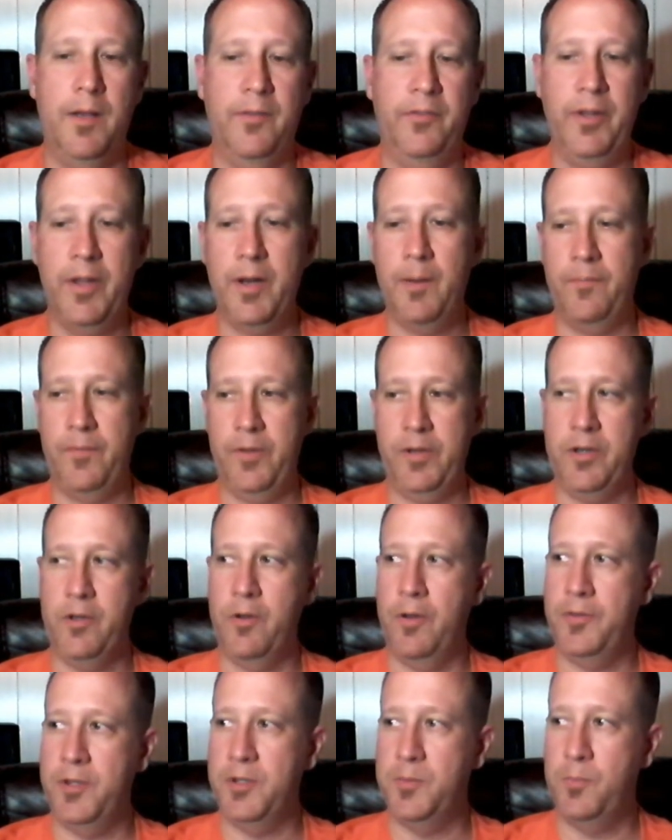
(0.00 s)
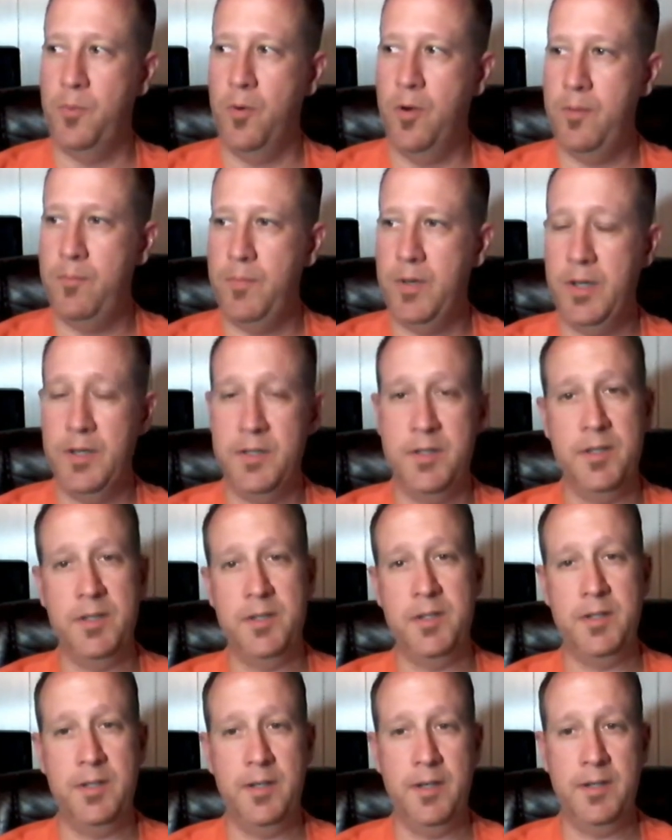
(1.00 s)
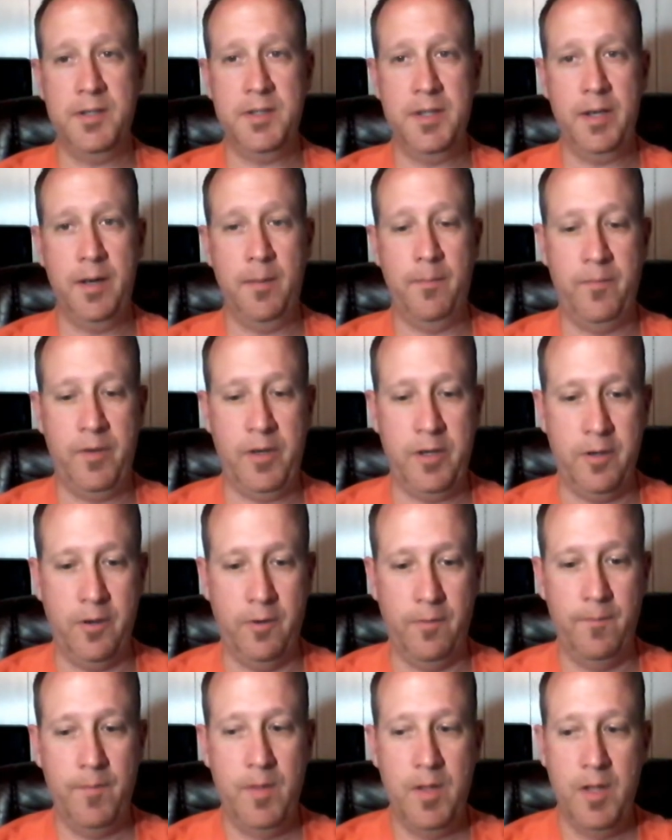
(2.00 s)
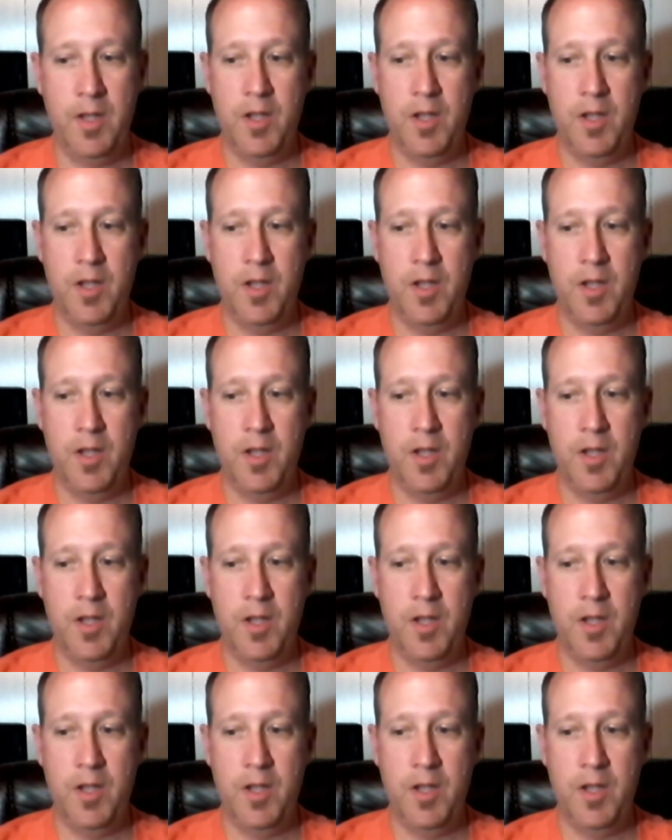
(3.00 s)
setup video at this point because this isn't a setup video.